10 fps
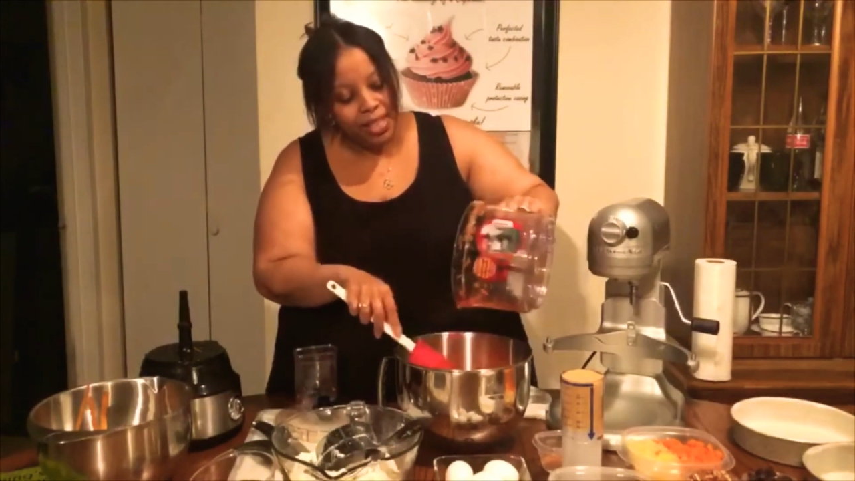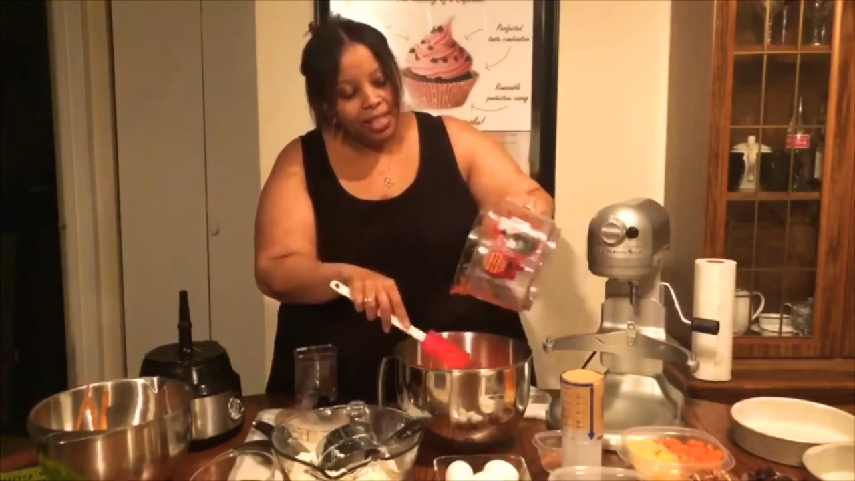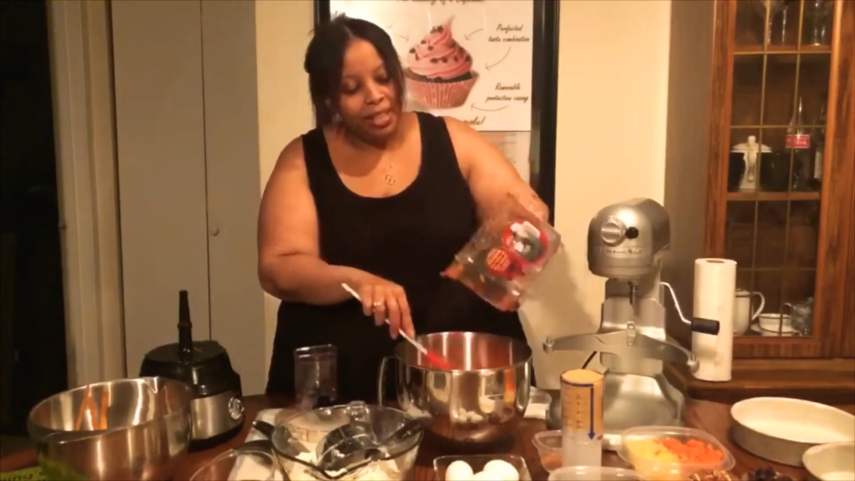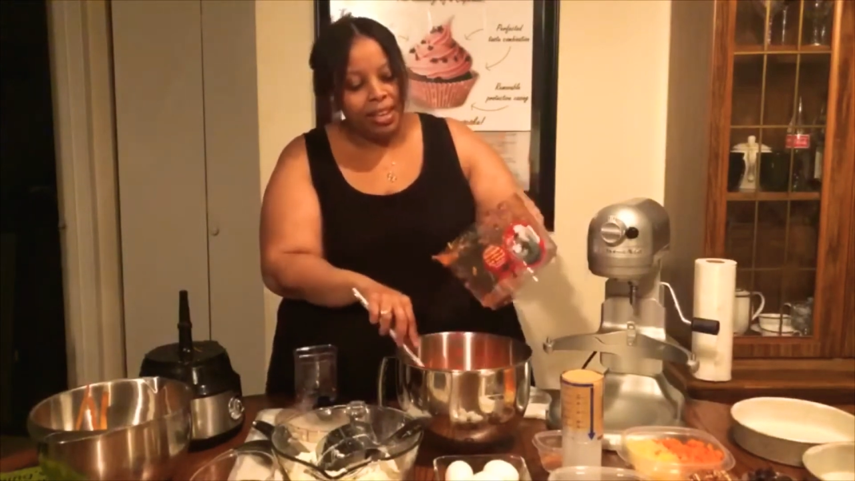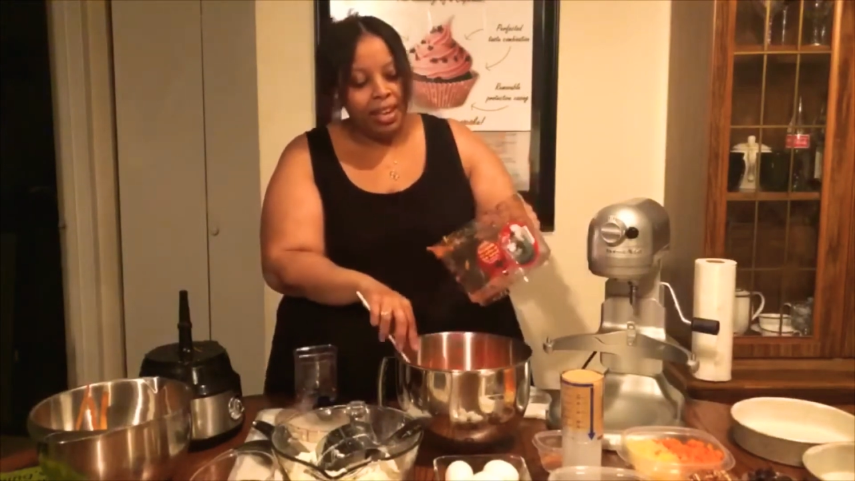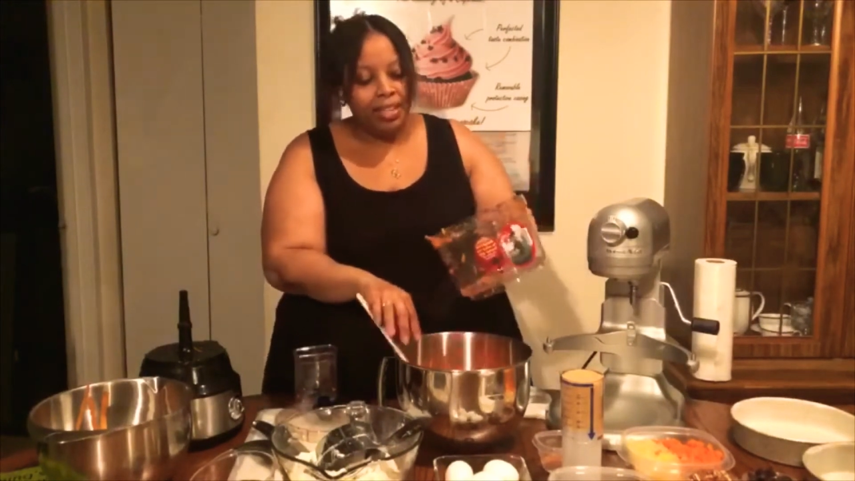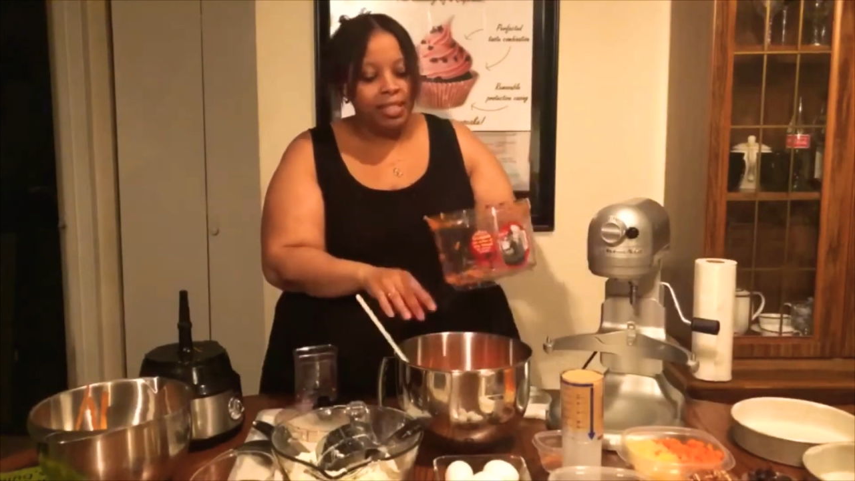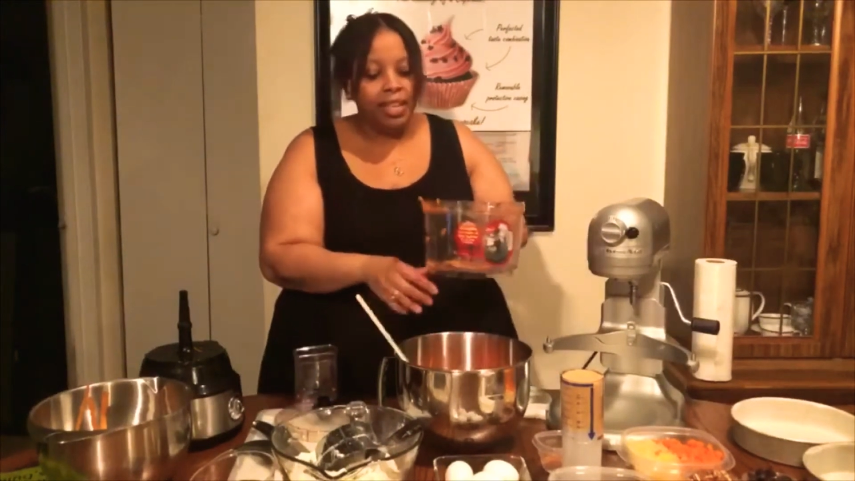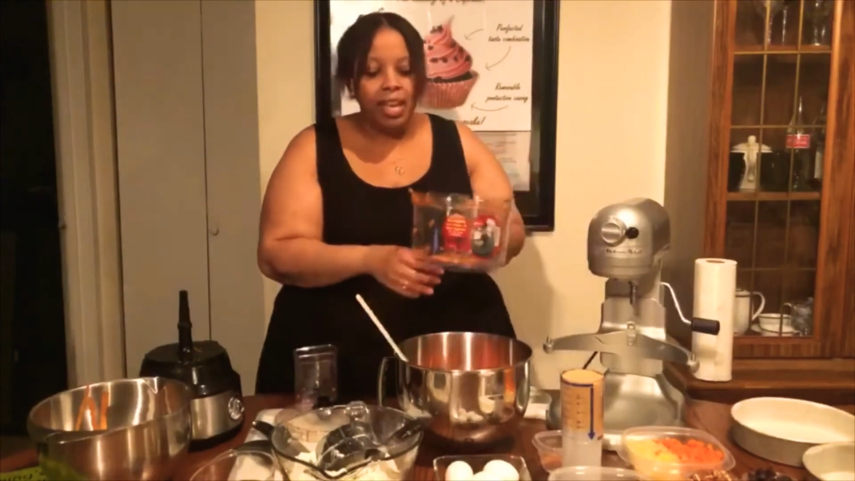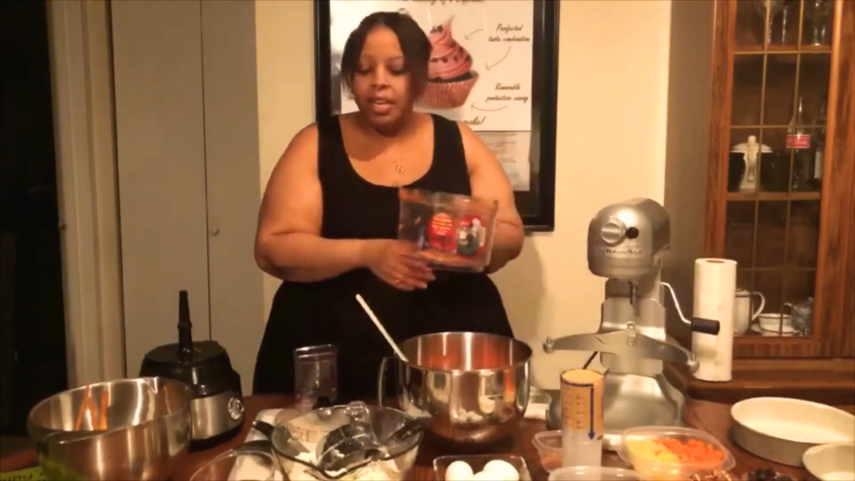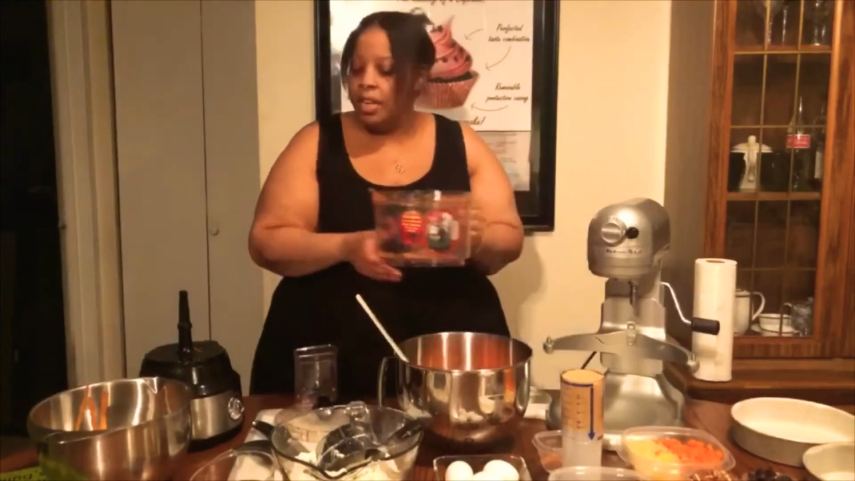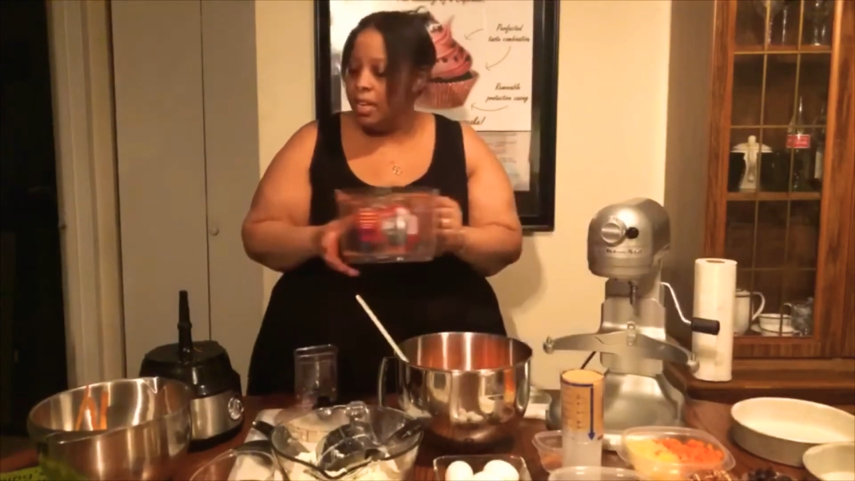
like I said,